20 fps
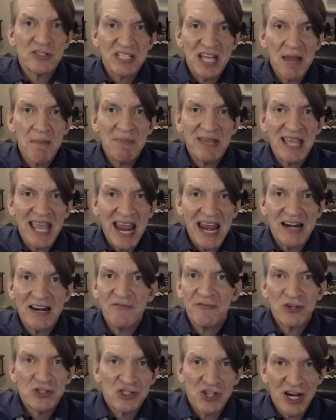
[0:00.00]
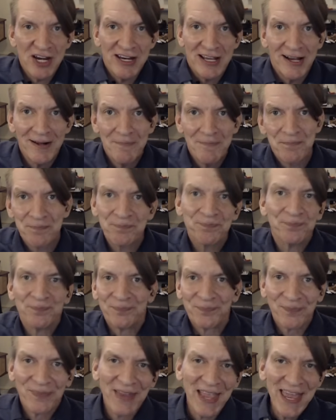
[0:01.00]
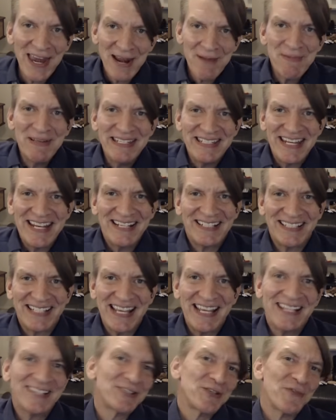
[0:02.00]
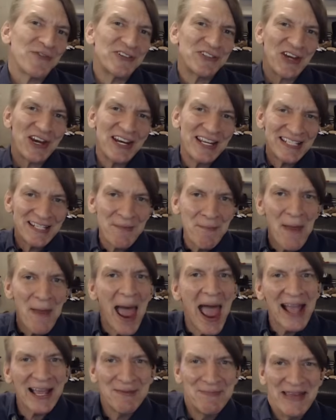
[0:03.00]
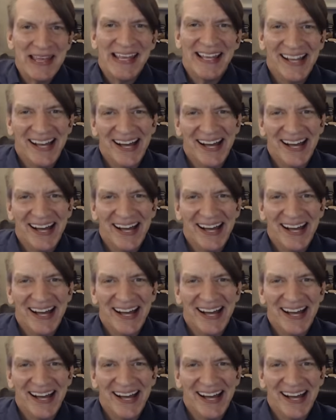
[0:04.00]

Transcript: Tim Kaine in Virginia, and I'm in D.C., so Virginia's in back of me,